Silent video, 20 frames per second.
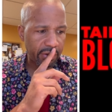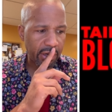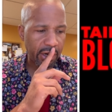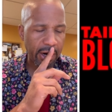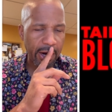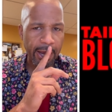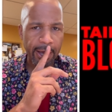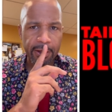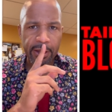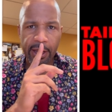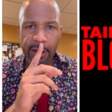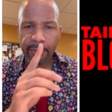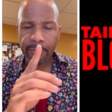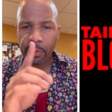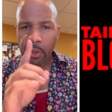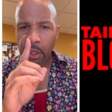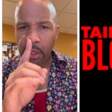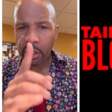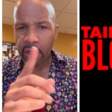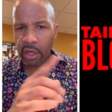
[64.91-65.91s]
All right. Now,
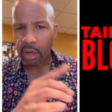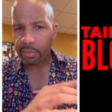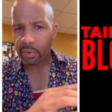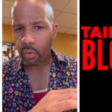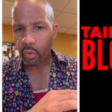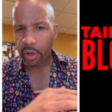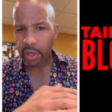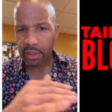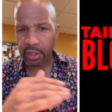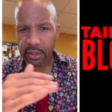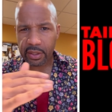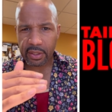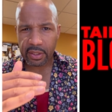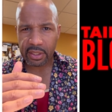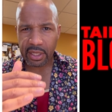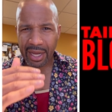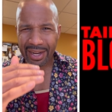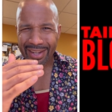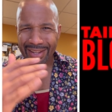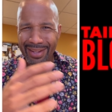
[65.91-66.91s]
number one, this is
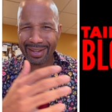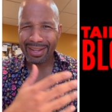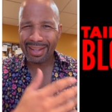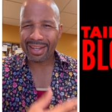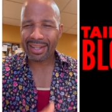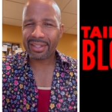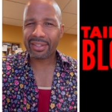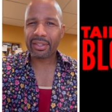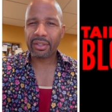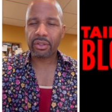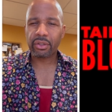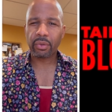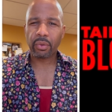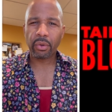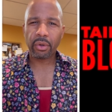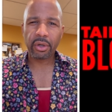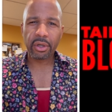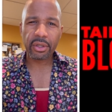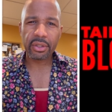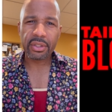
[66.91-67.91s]
not a diss
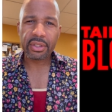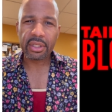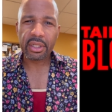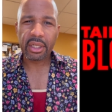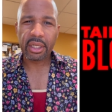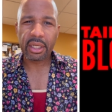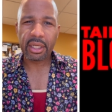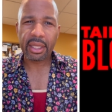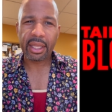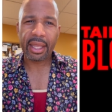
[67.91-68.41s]
towards uh,